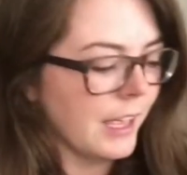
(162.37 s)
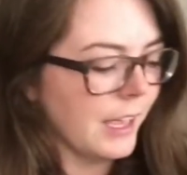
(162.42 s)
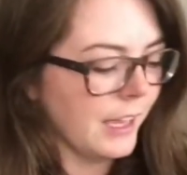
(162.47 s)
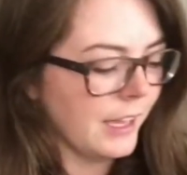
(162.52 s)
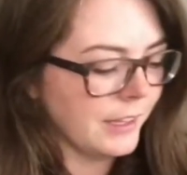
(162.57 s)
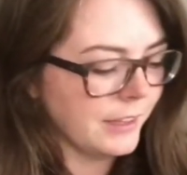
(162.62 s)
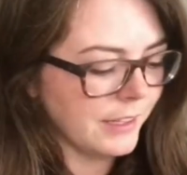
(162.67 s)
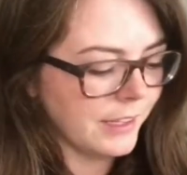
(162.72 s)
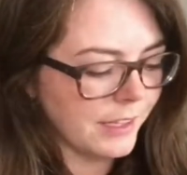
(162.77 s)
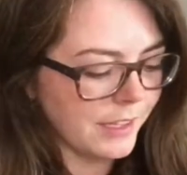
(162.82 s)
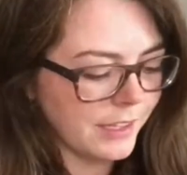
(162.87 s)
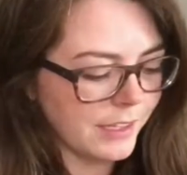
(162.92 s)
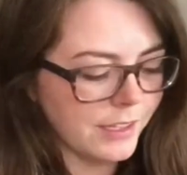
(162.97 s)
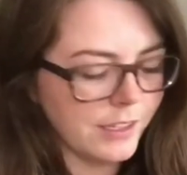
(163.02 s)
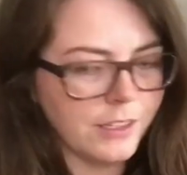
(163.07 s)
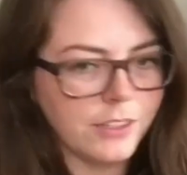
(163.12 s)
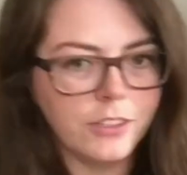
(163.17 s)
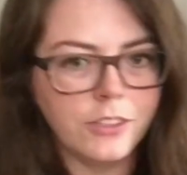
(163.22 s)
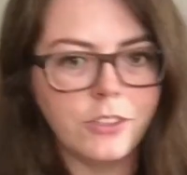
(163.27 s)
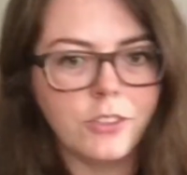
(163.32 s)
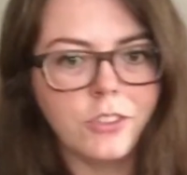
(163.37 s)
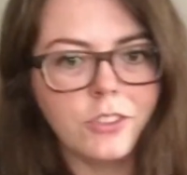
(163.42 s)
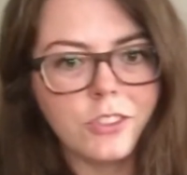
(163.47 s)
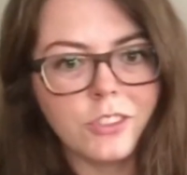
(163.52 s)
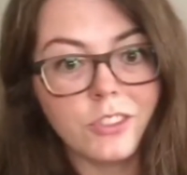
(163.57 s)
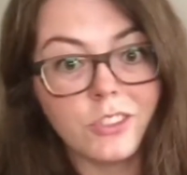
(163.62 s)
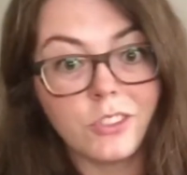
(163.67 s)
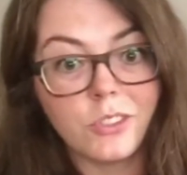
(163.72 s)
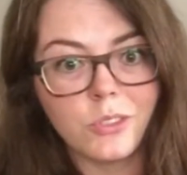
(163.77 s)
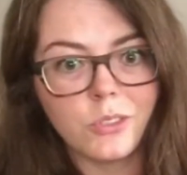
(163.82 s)
And then you
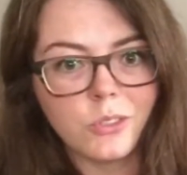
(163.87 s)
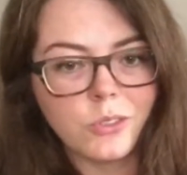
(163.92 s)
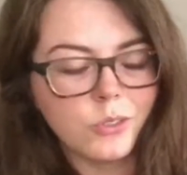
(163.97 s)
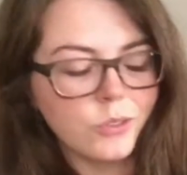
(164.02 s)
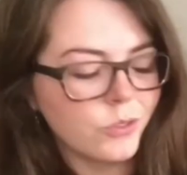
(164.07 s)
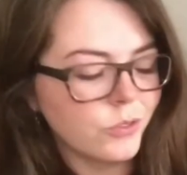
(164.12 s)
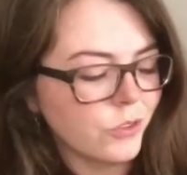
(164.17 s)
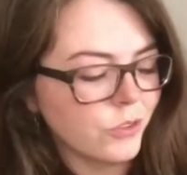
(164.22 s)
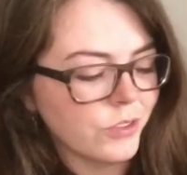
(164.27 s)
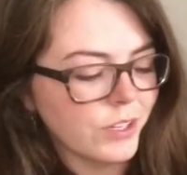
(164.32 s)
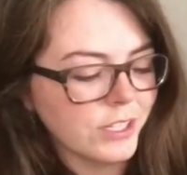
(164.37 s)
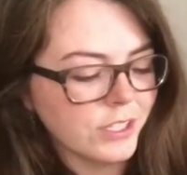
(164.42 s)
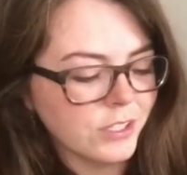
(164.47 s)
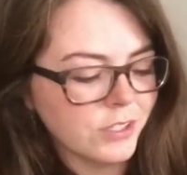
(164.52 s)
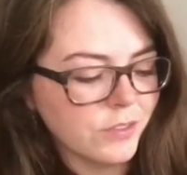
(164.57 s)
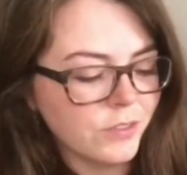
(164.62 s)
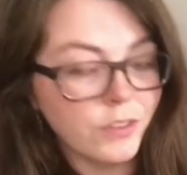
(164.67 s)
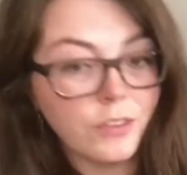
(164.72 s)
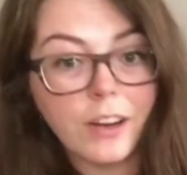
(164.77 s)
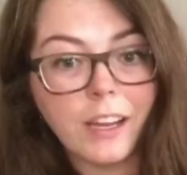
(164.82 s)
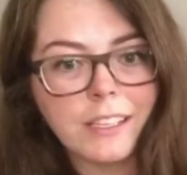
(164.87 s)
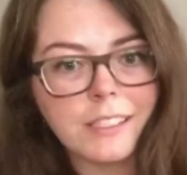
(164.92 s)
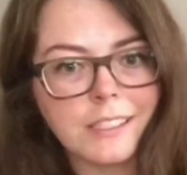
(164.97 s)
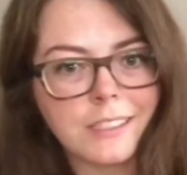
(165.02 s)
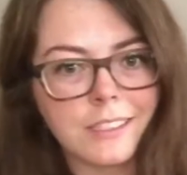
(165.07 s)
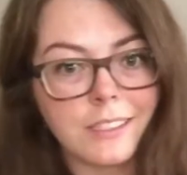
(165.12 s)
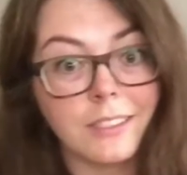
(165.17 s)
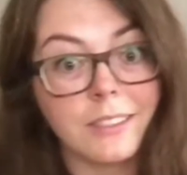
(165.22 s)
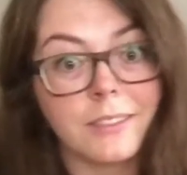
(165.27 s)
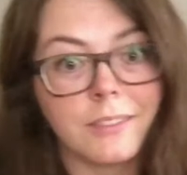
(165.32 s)
just do the rest to the
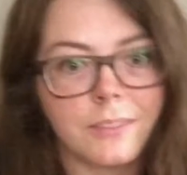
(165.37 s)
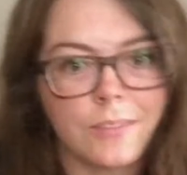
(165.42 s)
rest.